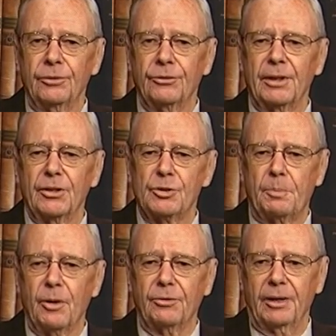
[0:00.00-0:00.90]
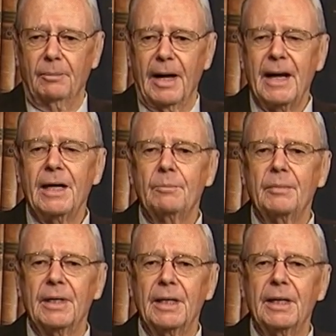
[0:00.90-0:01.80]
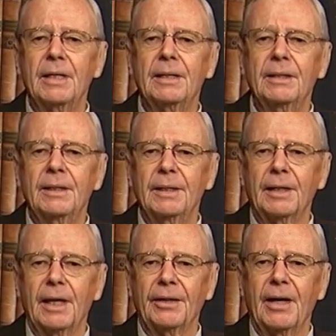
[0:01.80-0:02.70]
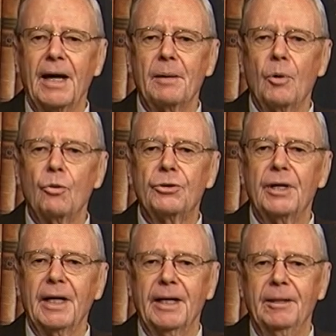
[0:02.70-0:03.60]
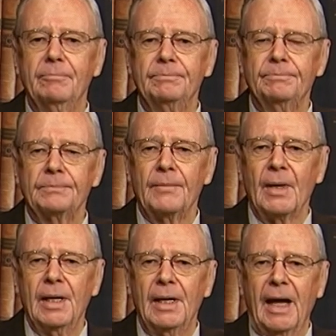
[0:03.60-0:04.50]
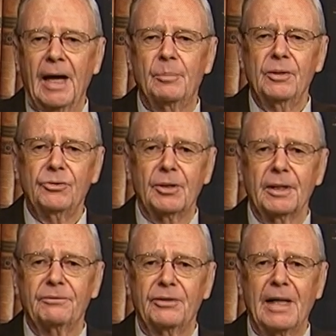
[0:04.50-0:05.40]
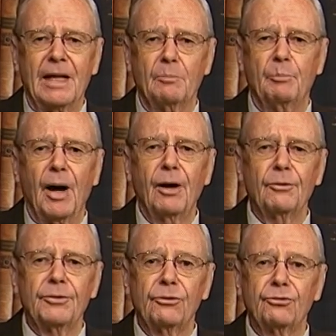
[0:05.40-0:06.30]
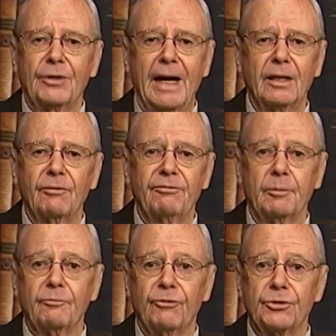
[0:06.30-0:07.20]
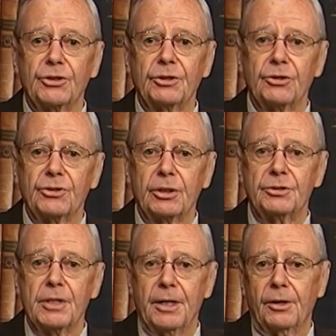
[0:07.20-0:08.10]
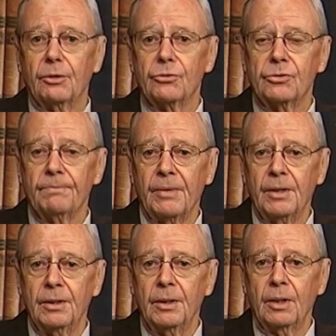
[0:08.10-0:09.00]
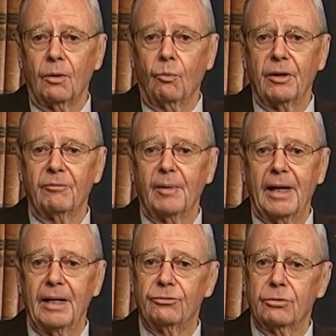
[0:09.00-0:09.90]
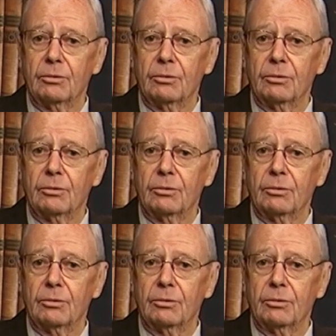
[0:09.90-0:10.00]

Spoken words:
during this program. I am me and I am okay. I basically have kind of borrowed this title from Virginia Satir, who's one of my